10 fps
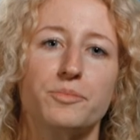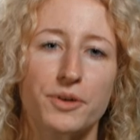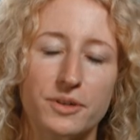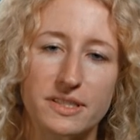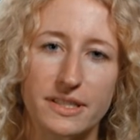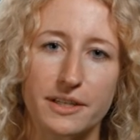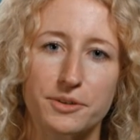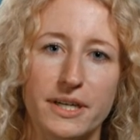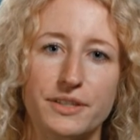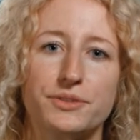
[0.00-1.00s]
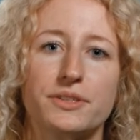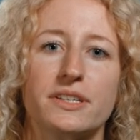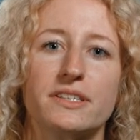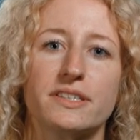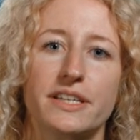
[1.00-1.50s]
polysaccharide
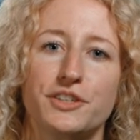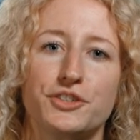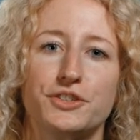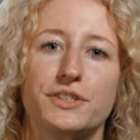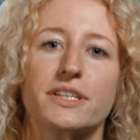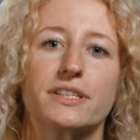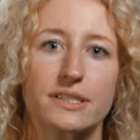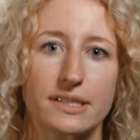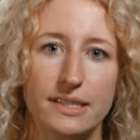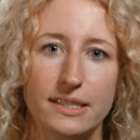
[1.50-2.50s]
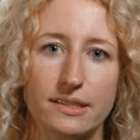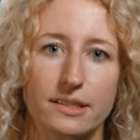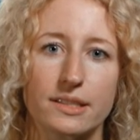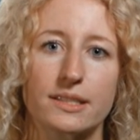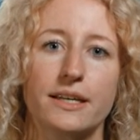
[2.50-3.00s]
utilization in a
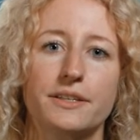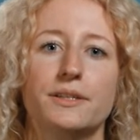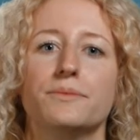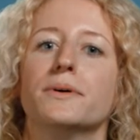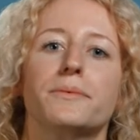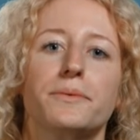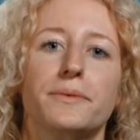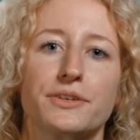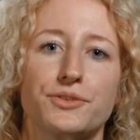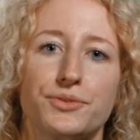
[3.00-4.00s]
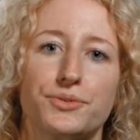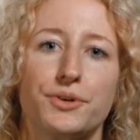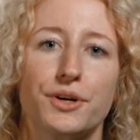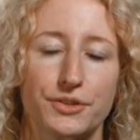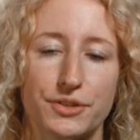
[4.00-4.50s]
seasonal study where we went
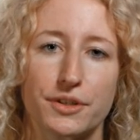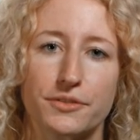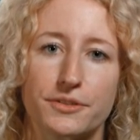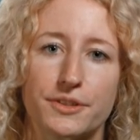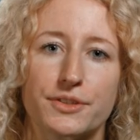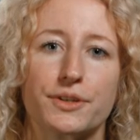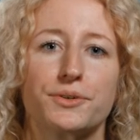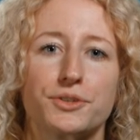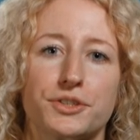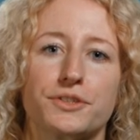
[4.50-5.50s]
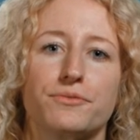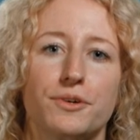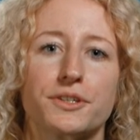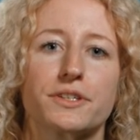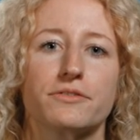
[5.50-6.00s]
to surface ocean
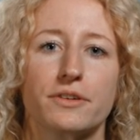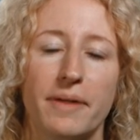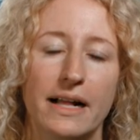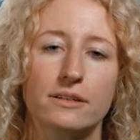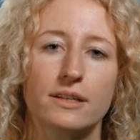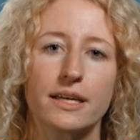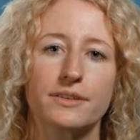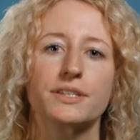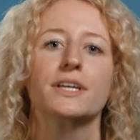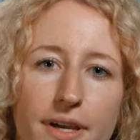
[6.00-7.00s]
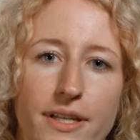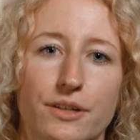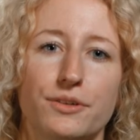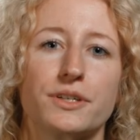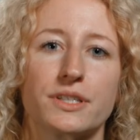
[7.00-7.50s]
water from Helgoland and
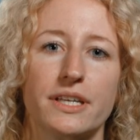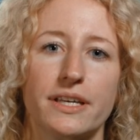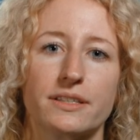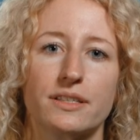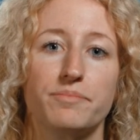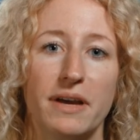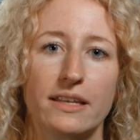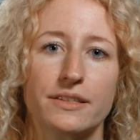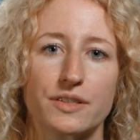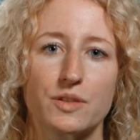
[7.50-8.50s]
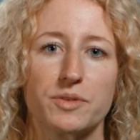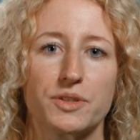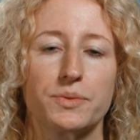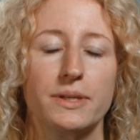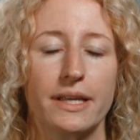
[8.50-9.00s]
looked at the balance
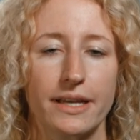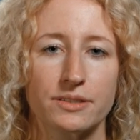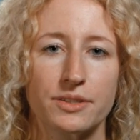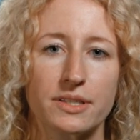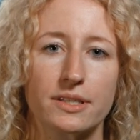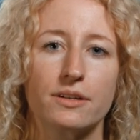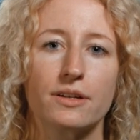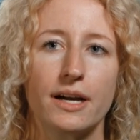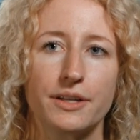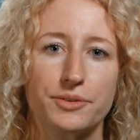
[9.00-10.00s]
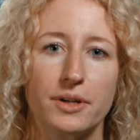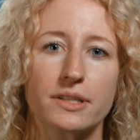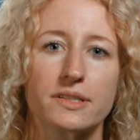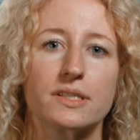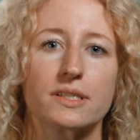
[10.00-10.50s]
between the extracellular
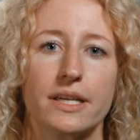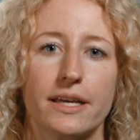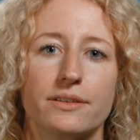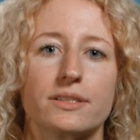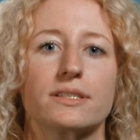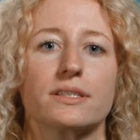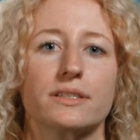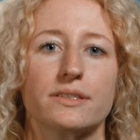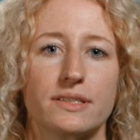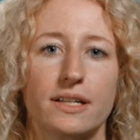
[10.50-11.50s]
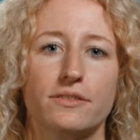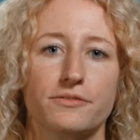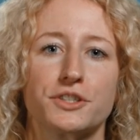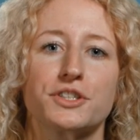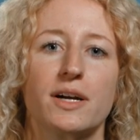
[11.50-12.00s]
hydrolysis and the
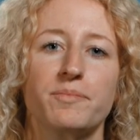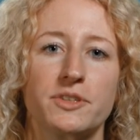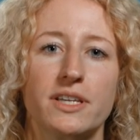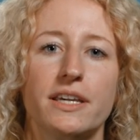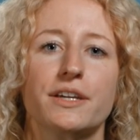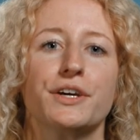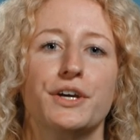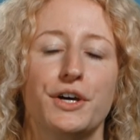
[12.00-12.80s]
selfish uptake